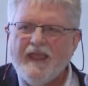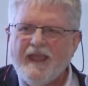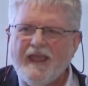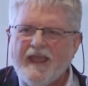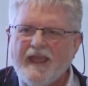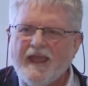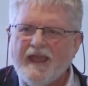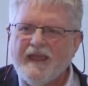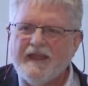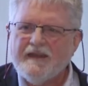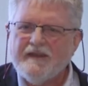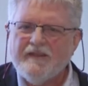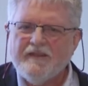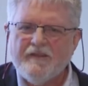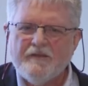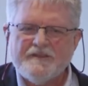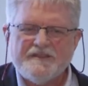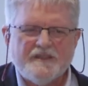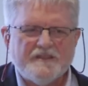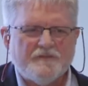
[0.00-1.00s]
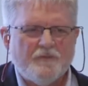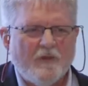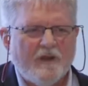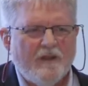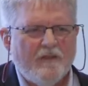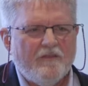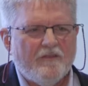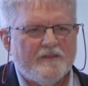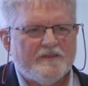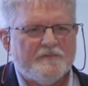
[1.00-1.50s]
And there was just
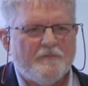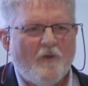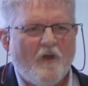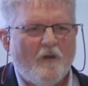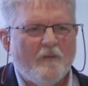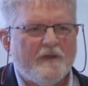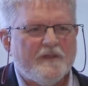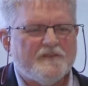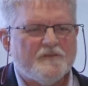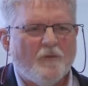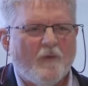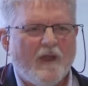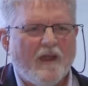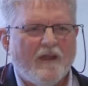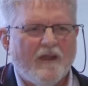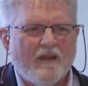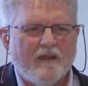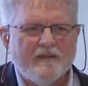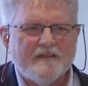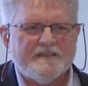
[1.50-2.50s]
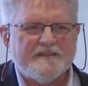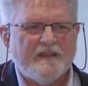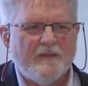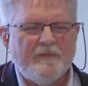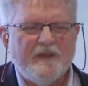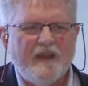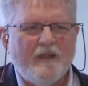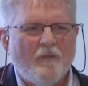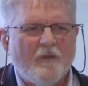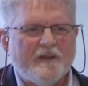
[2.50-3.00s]
one of those moments where
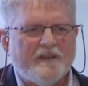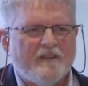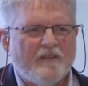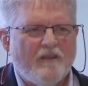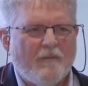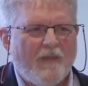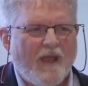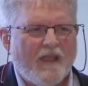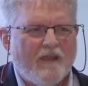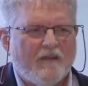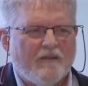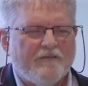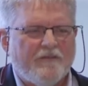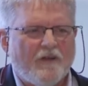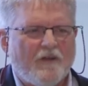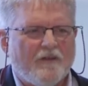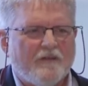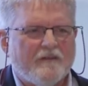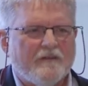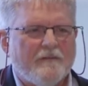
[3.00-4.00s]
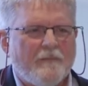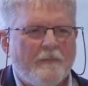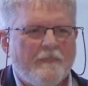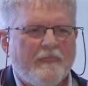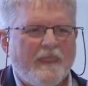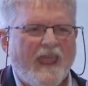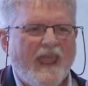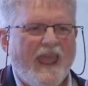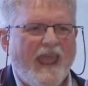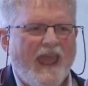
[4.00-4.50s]
somebody went to the microphone,
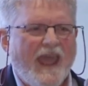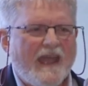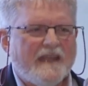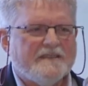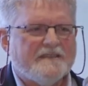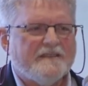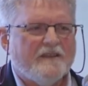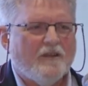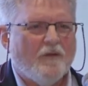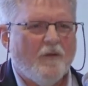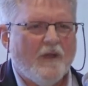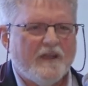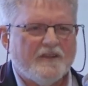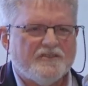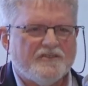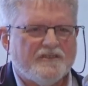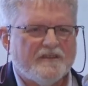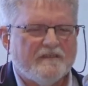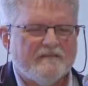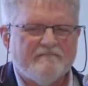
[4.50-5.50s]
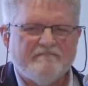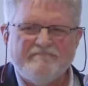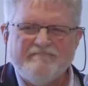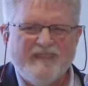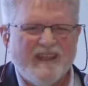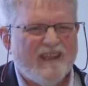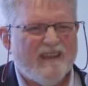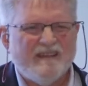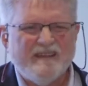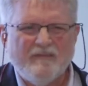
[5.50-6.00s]
asked a question,
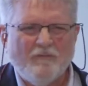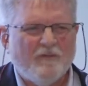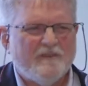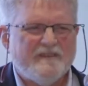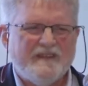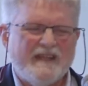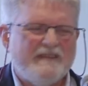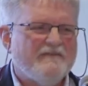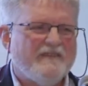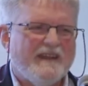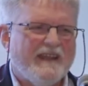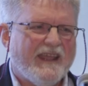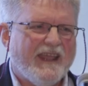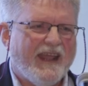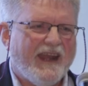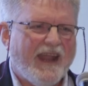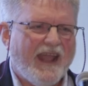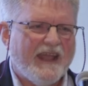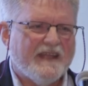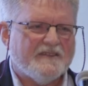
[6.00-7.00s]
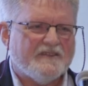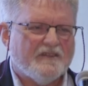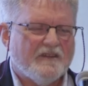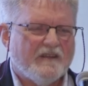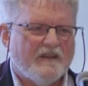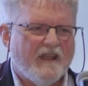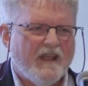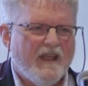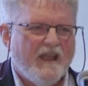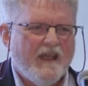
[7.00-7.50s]
it didn't really get
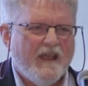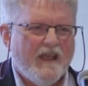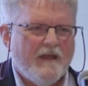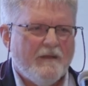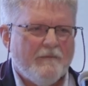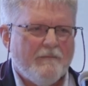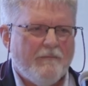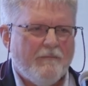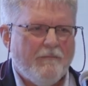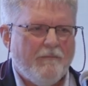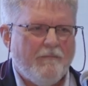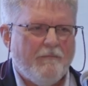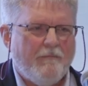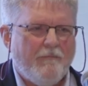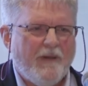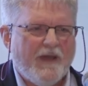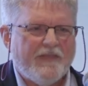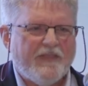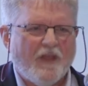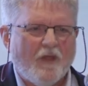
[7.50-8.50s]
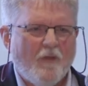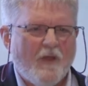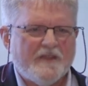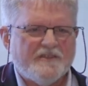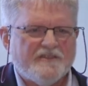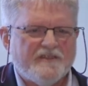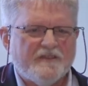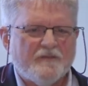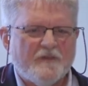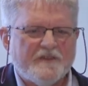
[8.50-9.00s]
answered, but the
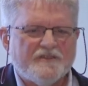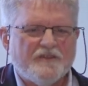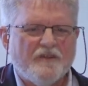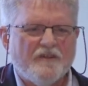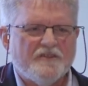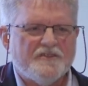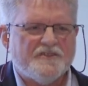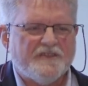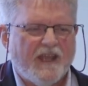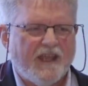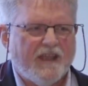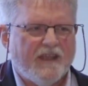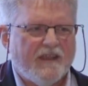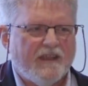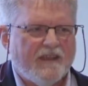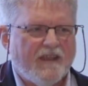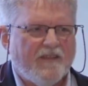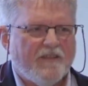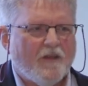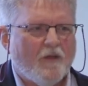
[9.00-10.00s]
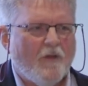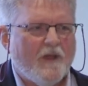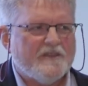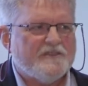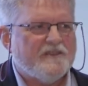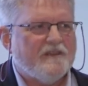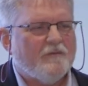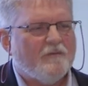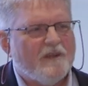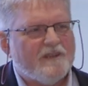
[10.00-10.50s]
question was earth shaking. And the
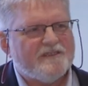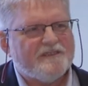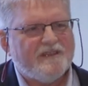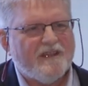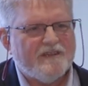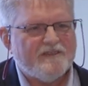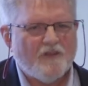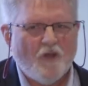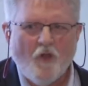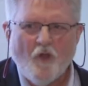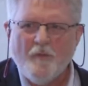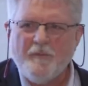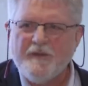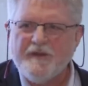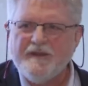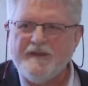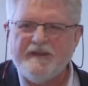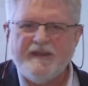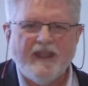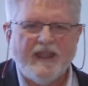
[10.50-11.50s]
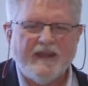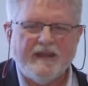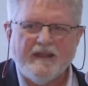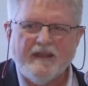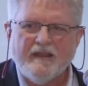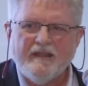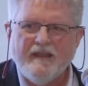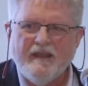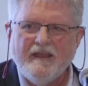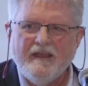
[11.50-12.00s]
question was Does open
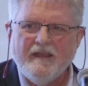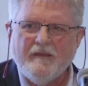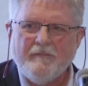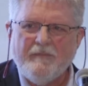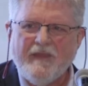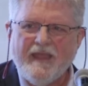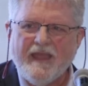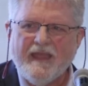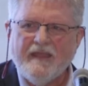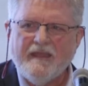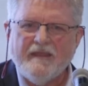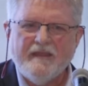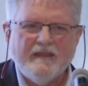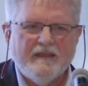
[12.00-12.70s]
data make